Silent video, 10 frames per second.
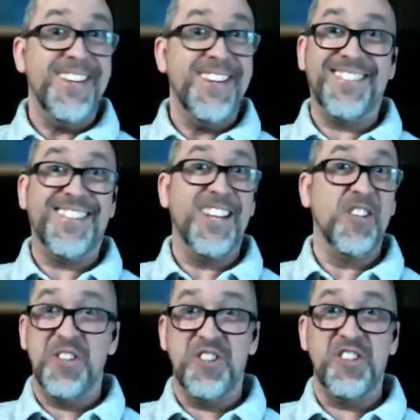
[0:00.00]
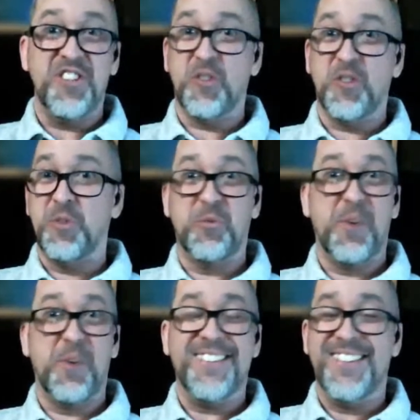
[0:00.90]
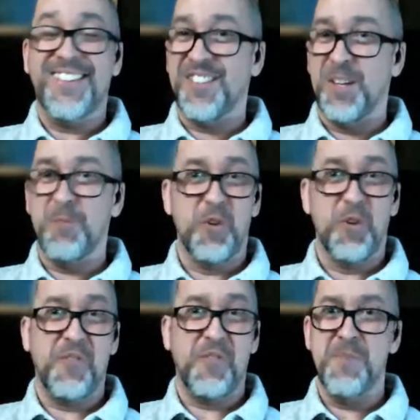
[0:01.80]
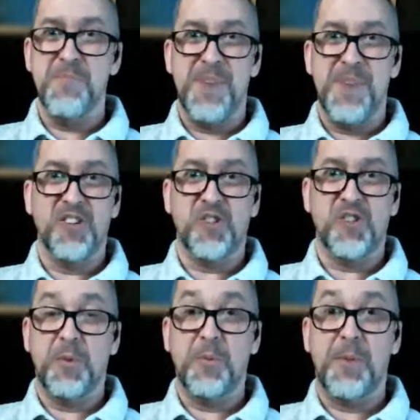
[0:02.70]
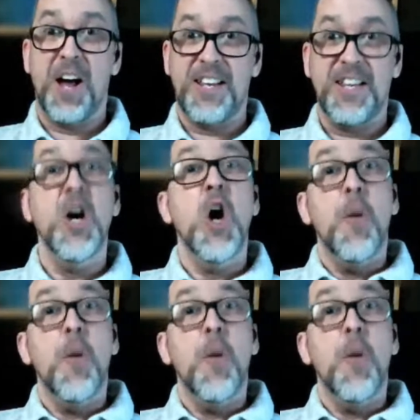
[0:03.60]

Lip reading: He just tells you that Jesus was raised in some sort of imperishable body.